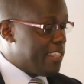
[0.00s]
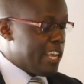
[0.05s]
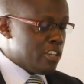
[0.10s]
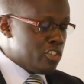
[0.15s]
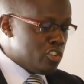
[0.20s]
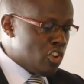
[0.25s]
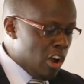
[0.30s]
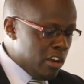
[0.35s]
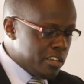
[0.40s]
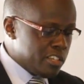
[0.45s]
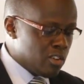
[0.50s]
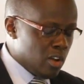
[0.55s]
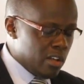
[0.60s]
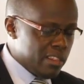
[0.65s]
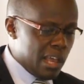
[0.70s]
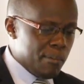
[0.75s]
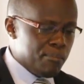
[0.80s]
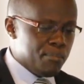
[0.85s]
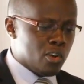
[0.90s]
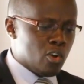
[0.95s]
They don't
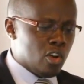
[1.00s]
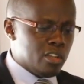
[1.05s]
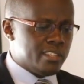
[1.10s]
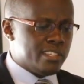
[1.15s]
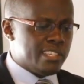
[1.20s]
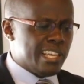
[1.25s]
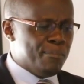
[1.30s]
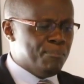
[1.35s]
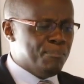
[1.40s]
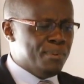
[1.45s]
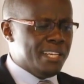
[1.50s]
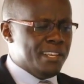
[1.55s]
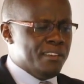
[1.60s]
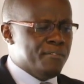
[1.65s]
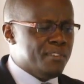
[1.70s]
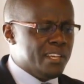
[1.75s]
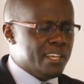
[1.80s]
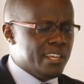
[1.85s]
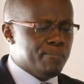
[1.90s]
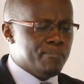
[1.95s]
go there because they
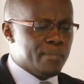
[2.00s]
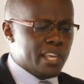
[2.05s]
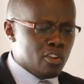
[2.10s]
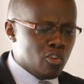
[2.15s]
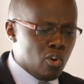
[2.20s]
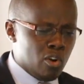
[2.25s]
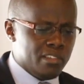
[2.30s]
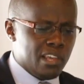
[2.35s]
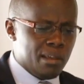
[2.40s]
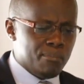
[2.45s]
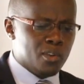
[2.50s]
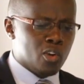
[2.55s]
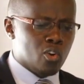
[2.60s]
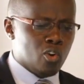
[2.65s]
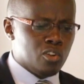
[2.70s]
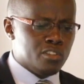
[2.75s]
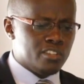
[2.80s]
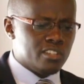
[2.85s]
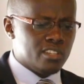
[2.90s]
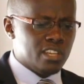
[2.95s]
believe in him. They go there
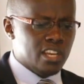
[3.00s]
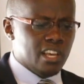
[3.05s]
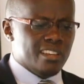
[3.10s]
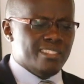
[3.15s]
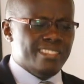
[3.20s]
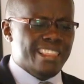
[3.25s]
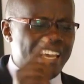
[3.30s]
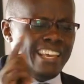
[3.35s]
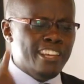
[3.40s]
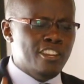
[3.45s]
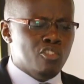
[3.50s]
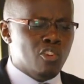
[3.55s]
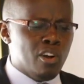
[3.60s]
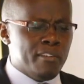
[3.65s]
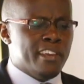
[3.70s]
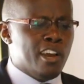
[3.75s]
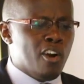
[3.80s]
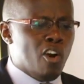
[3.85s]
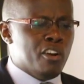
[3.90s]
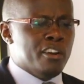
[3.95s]
because they
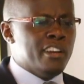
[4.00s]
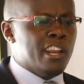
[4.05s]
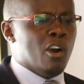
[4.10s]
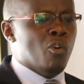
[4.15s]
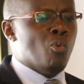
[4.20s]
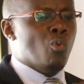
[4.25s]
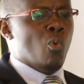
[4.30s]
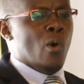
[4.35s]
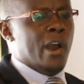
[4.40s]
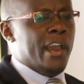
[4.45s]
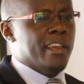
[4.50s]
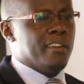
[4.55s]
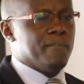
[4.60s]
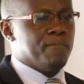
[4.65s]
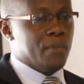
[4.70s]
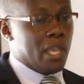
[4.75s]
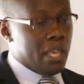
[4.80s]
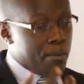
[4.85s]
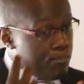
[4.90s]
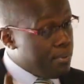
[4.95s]
know the only
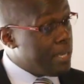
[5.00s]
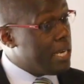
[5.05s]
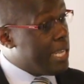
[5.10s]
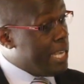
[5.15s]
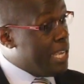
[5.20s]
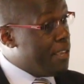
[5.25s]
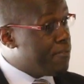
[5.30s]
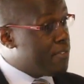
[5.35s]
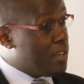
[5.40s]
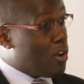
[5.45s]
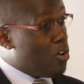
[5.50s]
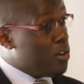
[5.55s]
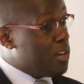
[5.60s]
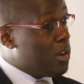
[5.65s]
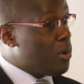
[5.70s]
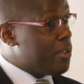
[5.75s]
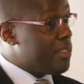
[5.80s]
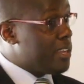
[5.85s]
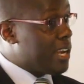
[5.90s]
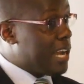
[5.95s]
way, they believe the
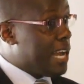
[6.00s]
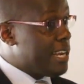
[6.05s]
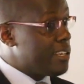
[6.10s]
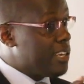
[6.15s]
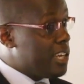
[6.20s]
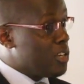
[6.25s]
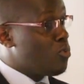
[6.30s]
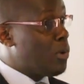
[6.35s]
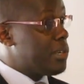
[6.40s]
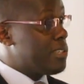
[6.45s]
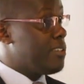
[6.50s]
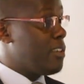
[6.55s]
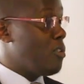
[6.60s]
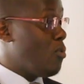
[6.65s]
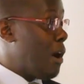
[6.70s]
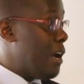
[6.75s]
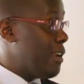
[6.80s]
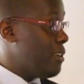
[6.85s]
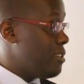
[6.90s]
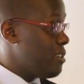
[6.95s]
only way they can get what
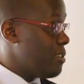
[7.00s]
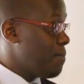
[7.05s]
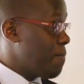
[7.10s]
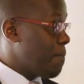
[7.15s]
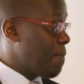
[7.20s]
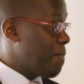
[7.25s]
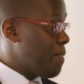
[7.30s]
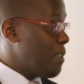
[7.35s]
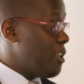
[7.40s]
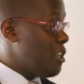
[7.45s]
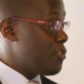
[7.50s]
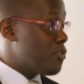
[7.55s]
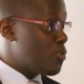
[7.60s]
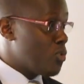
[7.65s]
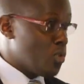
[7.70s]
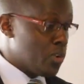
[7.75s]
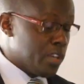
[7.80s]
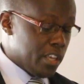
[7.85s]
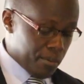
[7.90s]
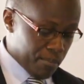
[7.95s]
they want is
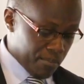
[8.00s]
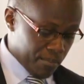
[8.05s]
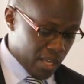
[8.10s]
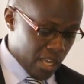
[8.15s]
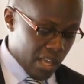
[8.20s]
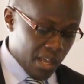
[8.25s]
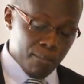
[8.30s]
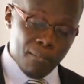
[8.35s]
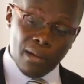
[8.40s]
through him.